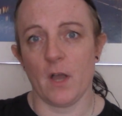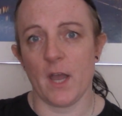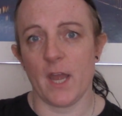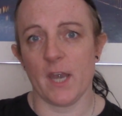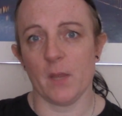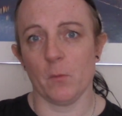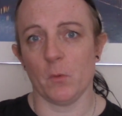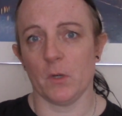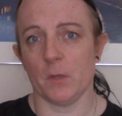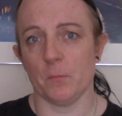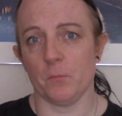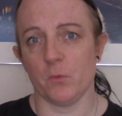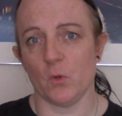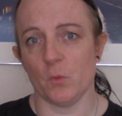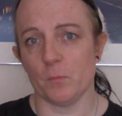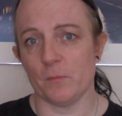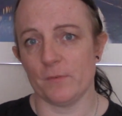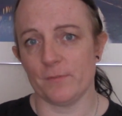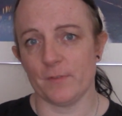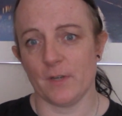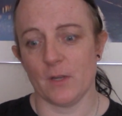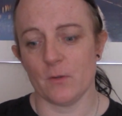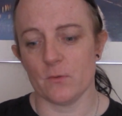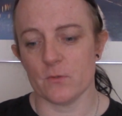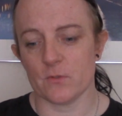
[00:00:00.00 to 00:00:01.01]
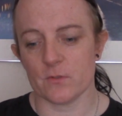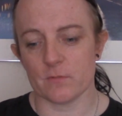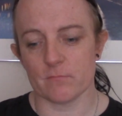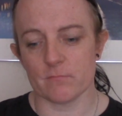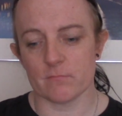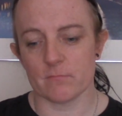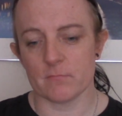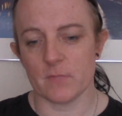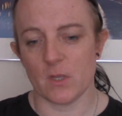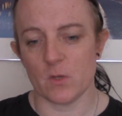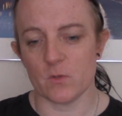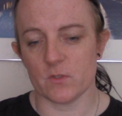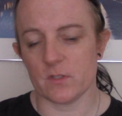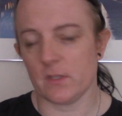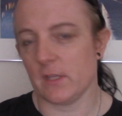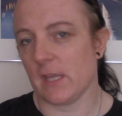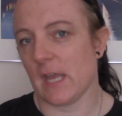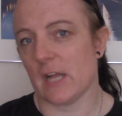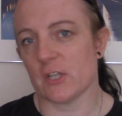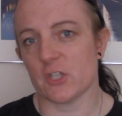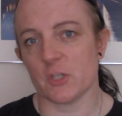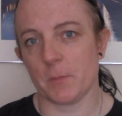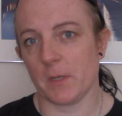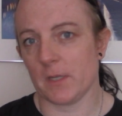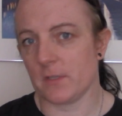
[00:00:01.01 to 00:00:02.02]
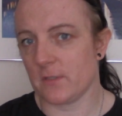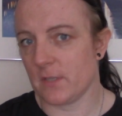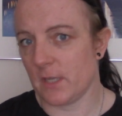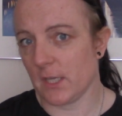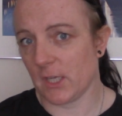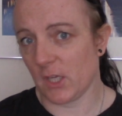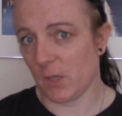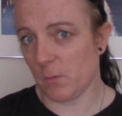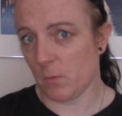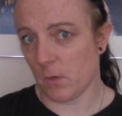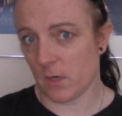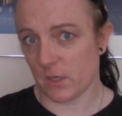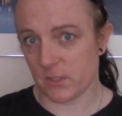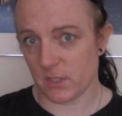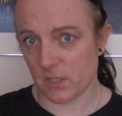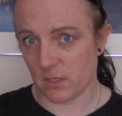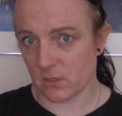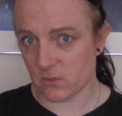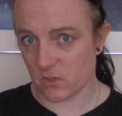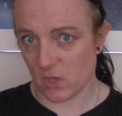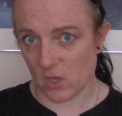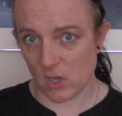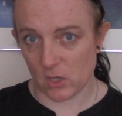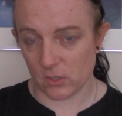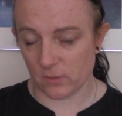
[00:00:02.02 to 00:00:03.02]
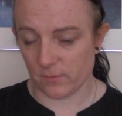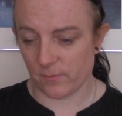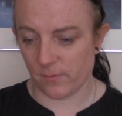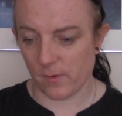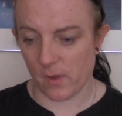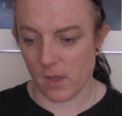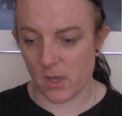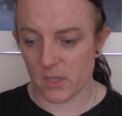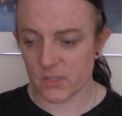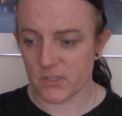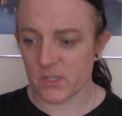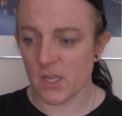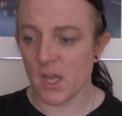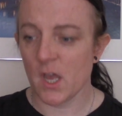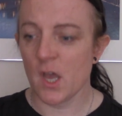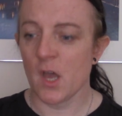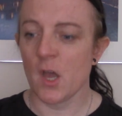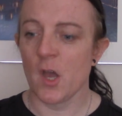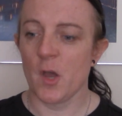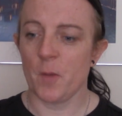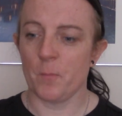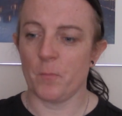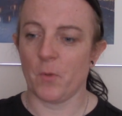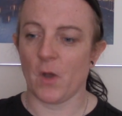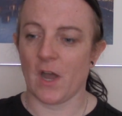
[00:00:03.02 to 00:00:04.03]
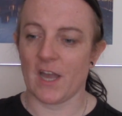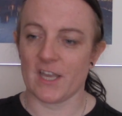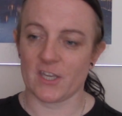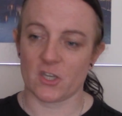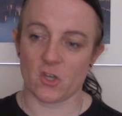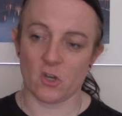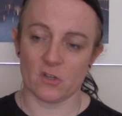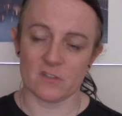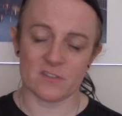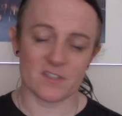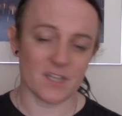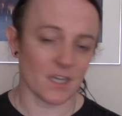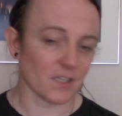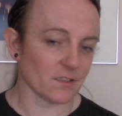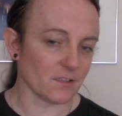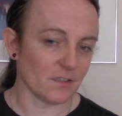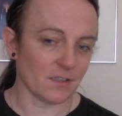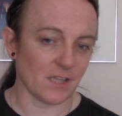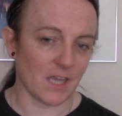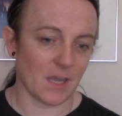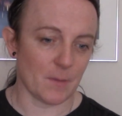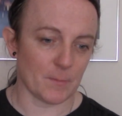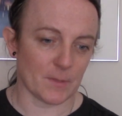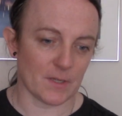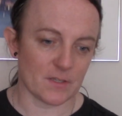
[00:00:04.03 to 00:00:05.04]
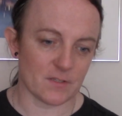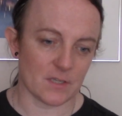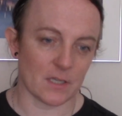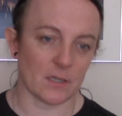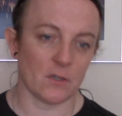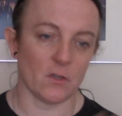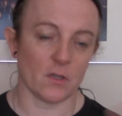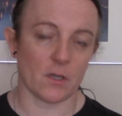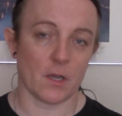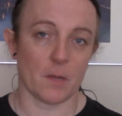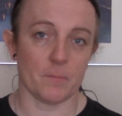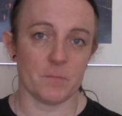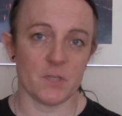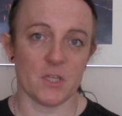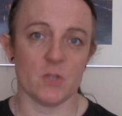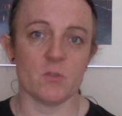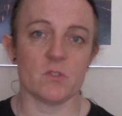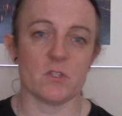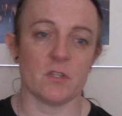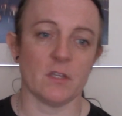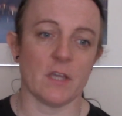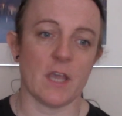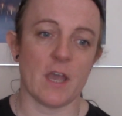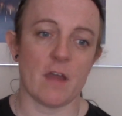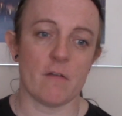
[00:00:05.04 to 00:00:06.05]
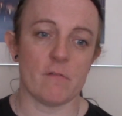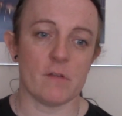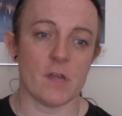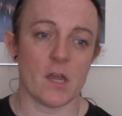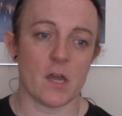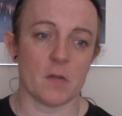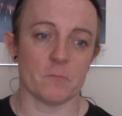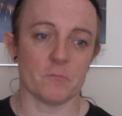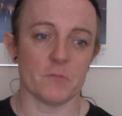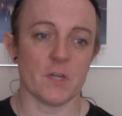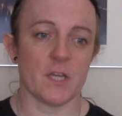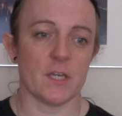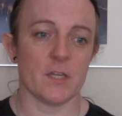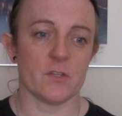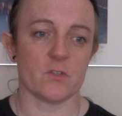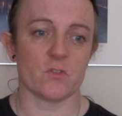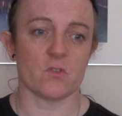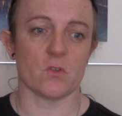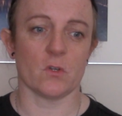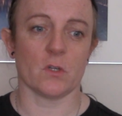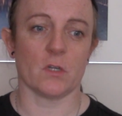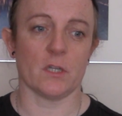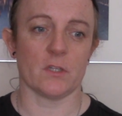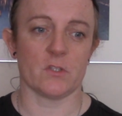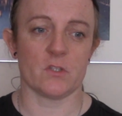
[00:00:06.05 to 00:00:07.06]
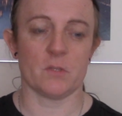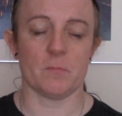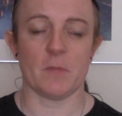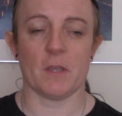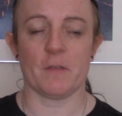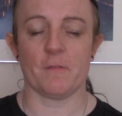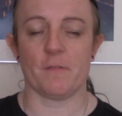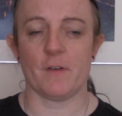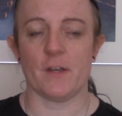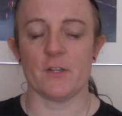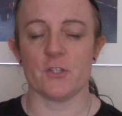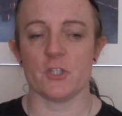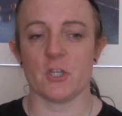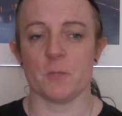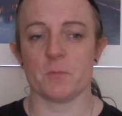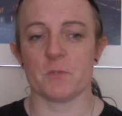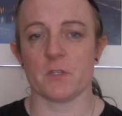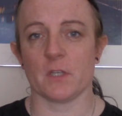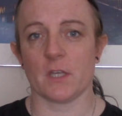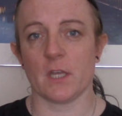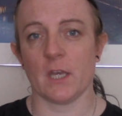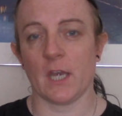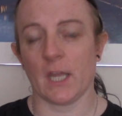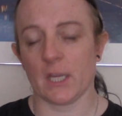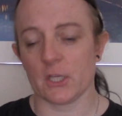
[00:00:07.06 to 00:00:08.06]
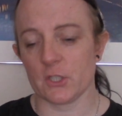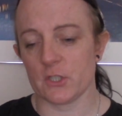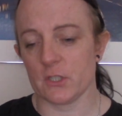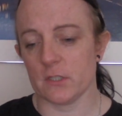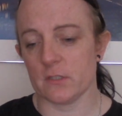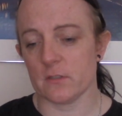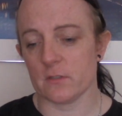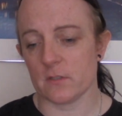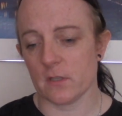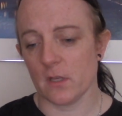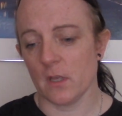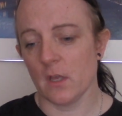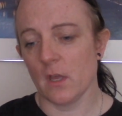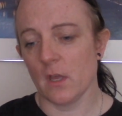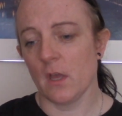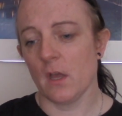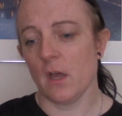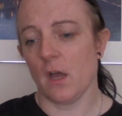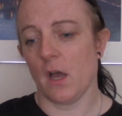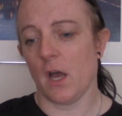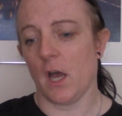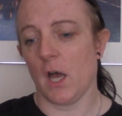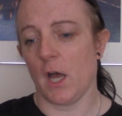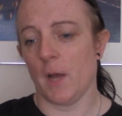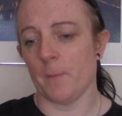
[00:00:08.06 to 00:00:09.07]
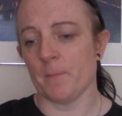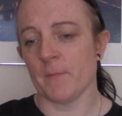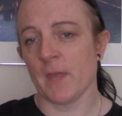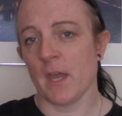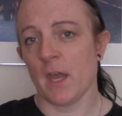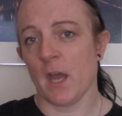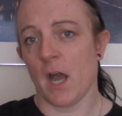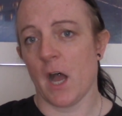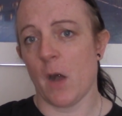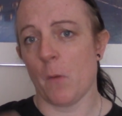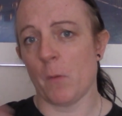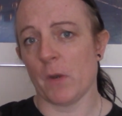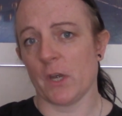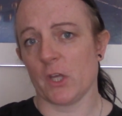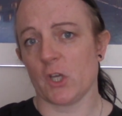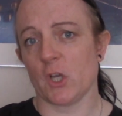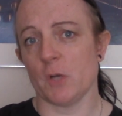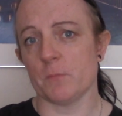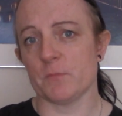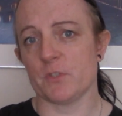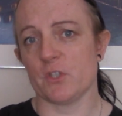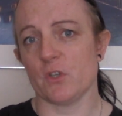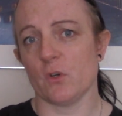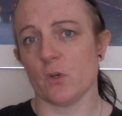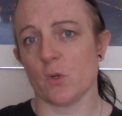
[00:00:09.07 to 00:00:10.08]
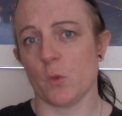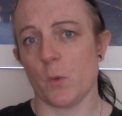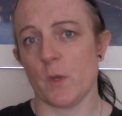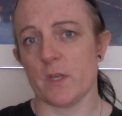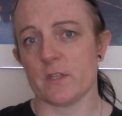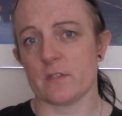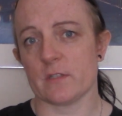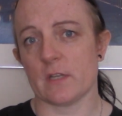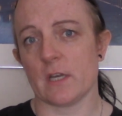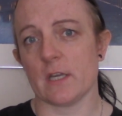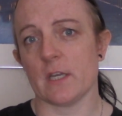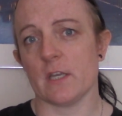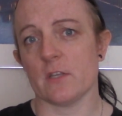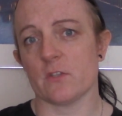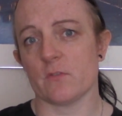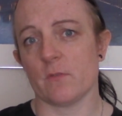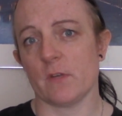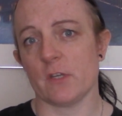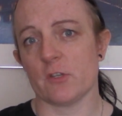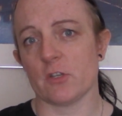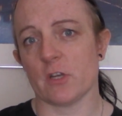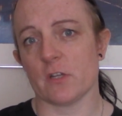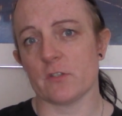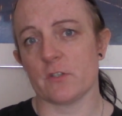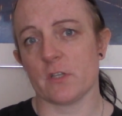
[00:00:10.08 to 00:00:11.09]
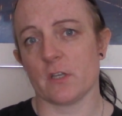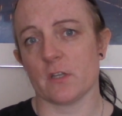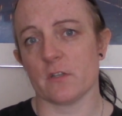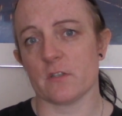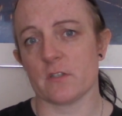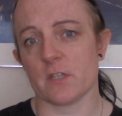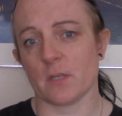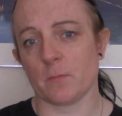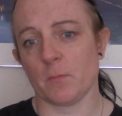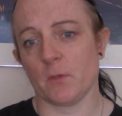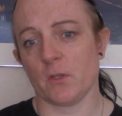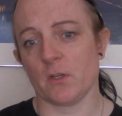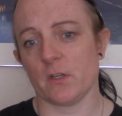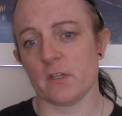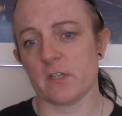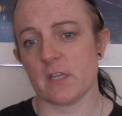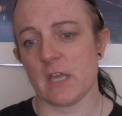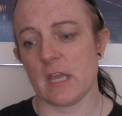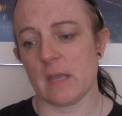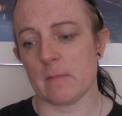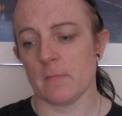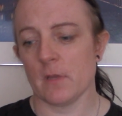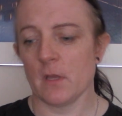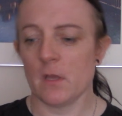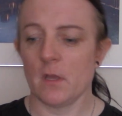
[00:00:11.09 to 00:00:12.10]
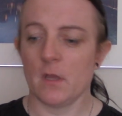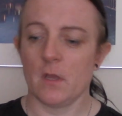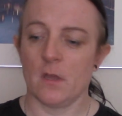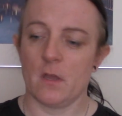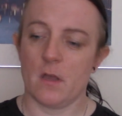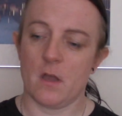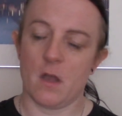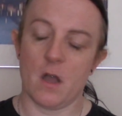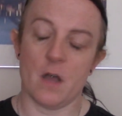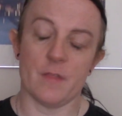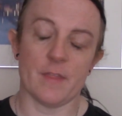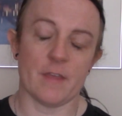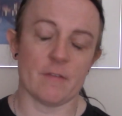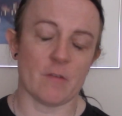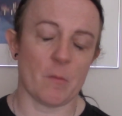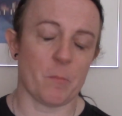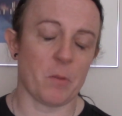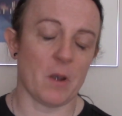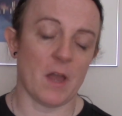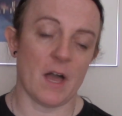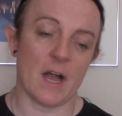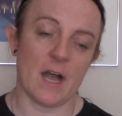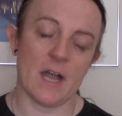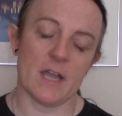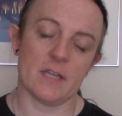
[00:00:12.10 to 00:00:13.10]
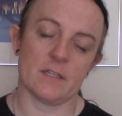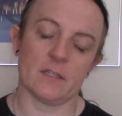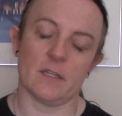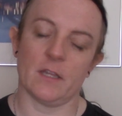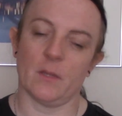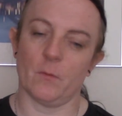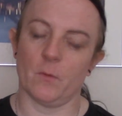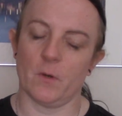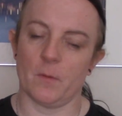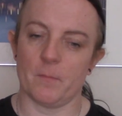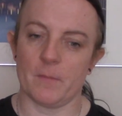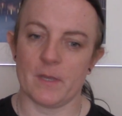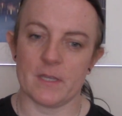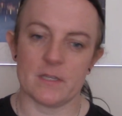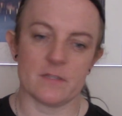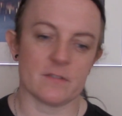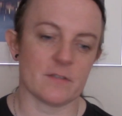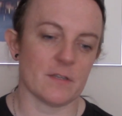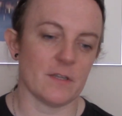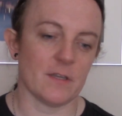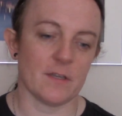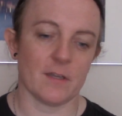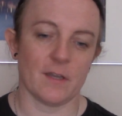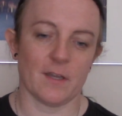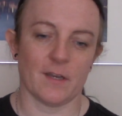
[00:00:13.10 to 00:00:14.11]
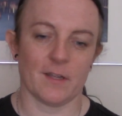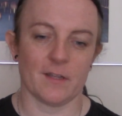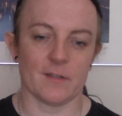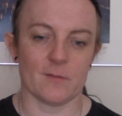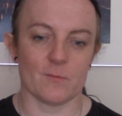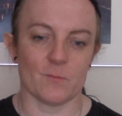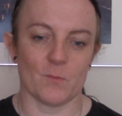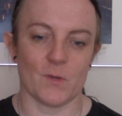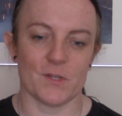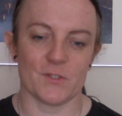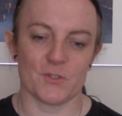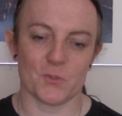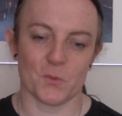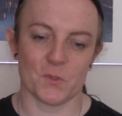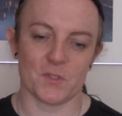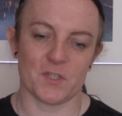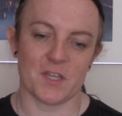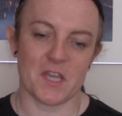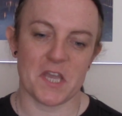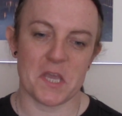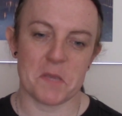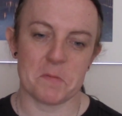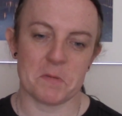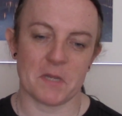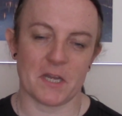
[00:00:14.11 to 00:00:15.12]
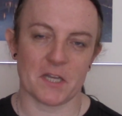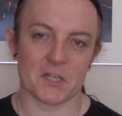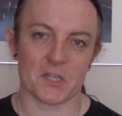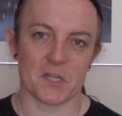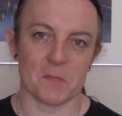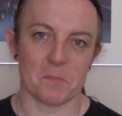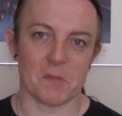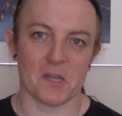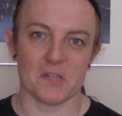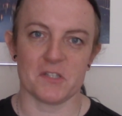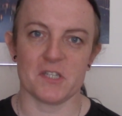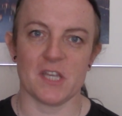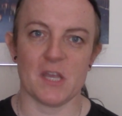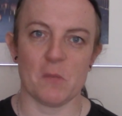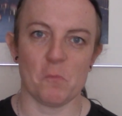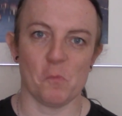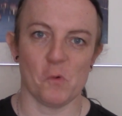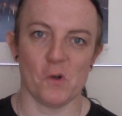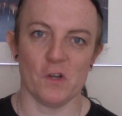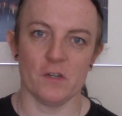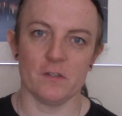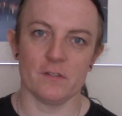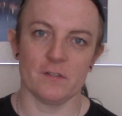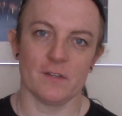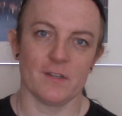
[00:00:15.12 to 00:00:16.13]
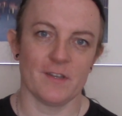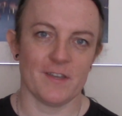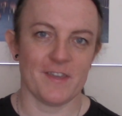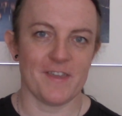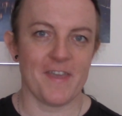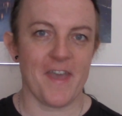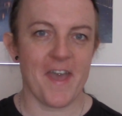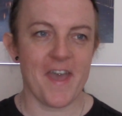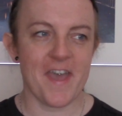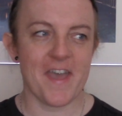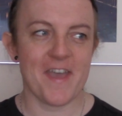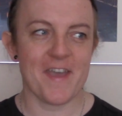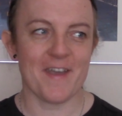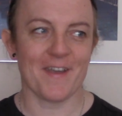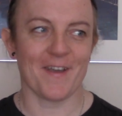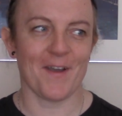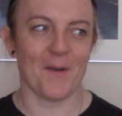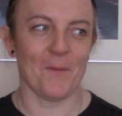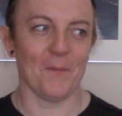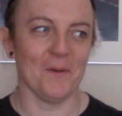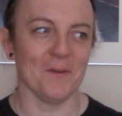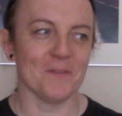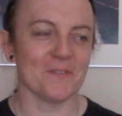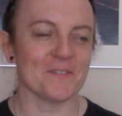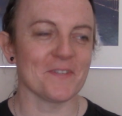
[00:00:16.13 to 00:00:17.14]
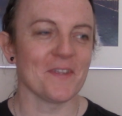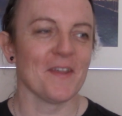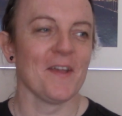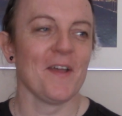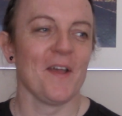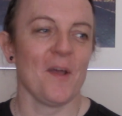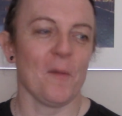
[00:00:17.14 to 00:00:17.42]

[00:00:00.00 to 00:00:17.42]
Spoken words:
Anyone in Bournemouth knows, who's in the LGBT community, has heard of Flirt. But I contacted them and I said, look, I'm new to the area. I'm really struggling to make friendships and connections. I want to come to your quiz night. Is there any chance you can stick me on a team? And they replied, and they were amazing. And I went to a team, and actually my team won. Yay, go us.